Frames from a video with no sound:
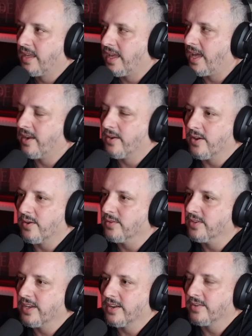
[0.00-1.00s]
I don't know.
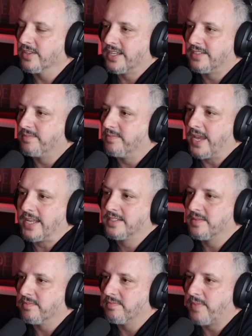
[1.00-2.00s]
You know, they made
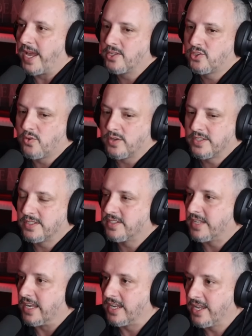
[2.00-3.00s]
some bad choices
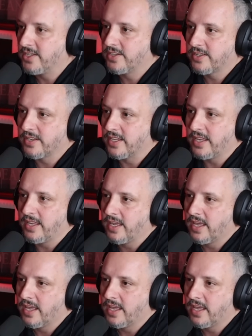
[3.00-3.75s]
allegedly.